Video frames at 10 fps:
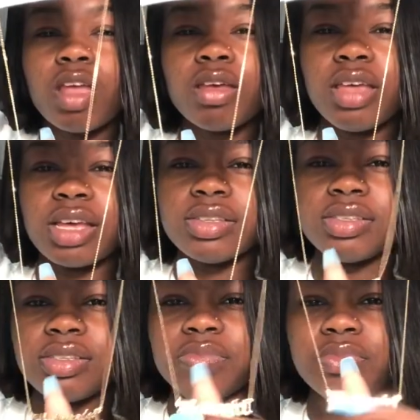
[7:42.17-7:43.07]

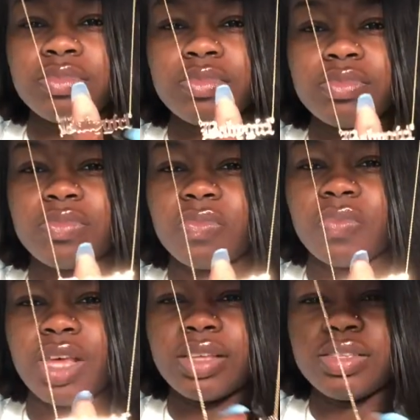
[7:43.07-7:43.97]
Yes.
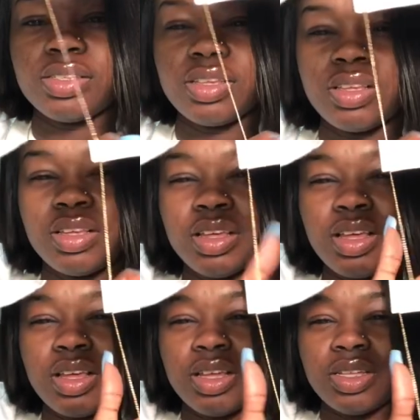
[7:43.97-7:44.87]
Yes.
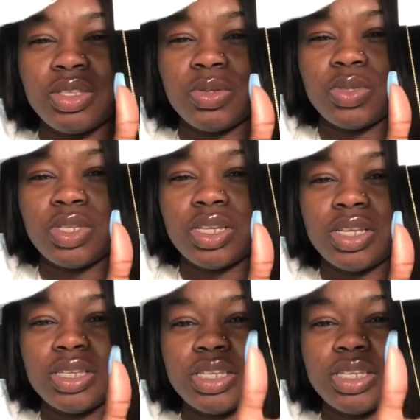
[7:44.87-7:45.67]
Do you see this?